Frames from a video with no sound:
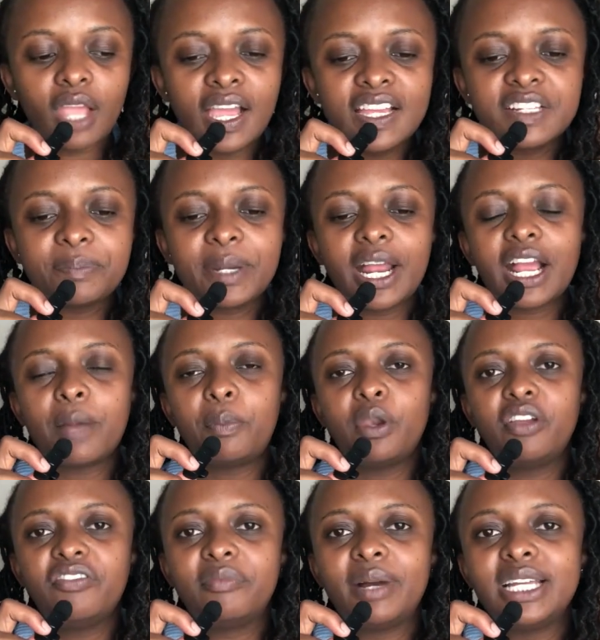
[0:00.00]
it's been a
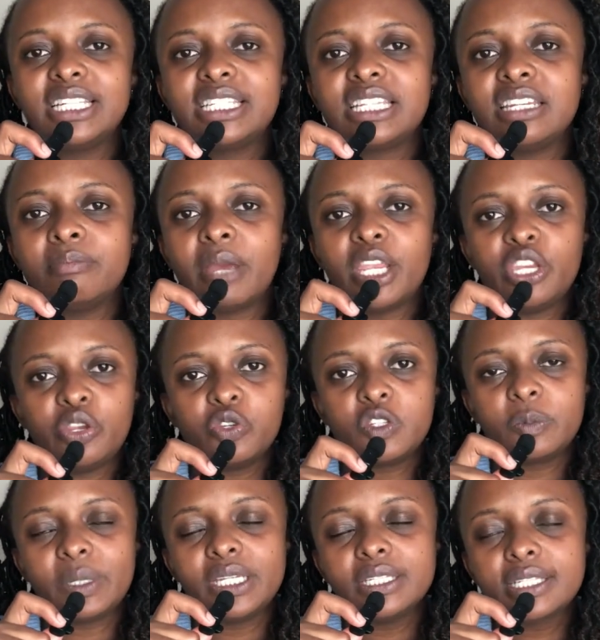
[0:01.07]
couple of months in my new
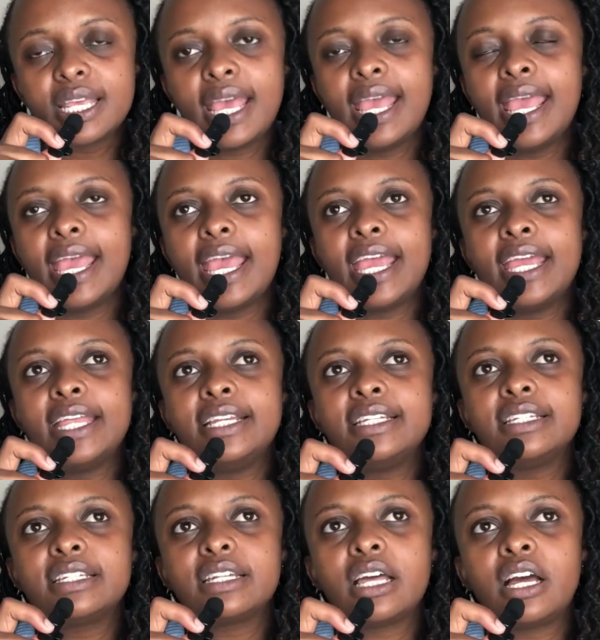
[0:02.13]
space,
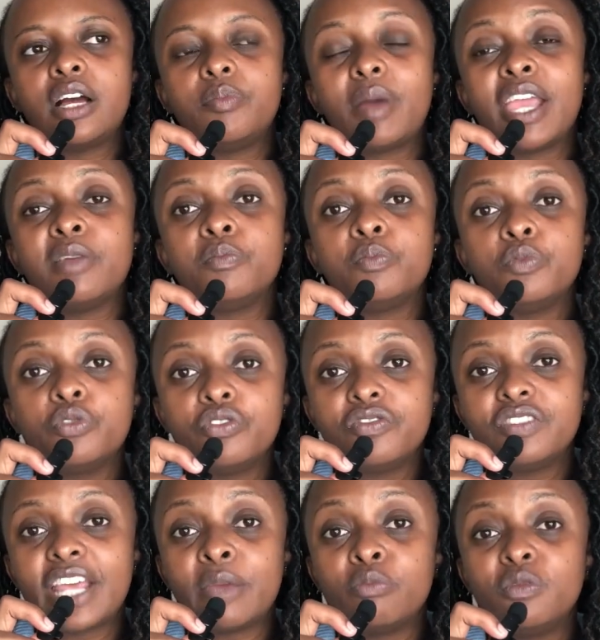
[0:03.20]
and I
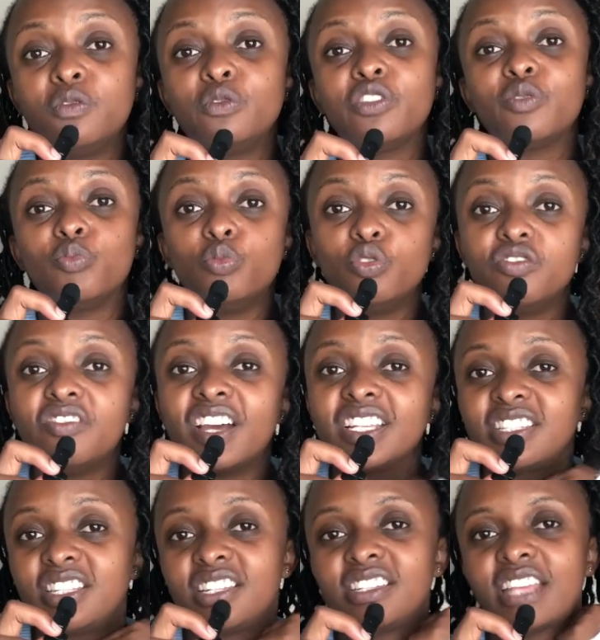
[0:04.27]
moved with
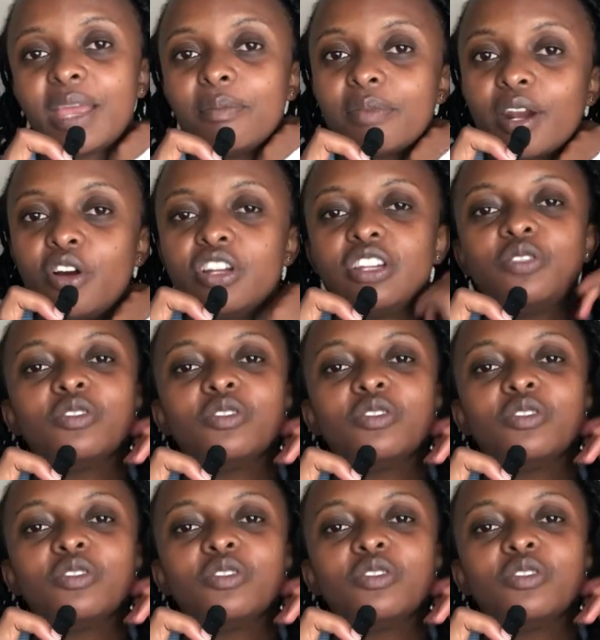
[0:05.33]
movers this time around.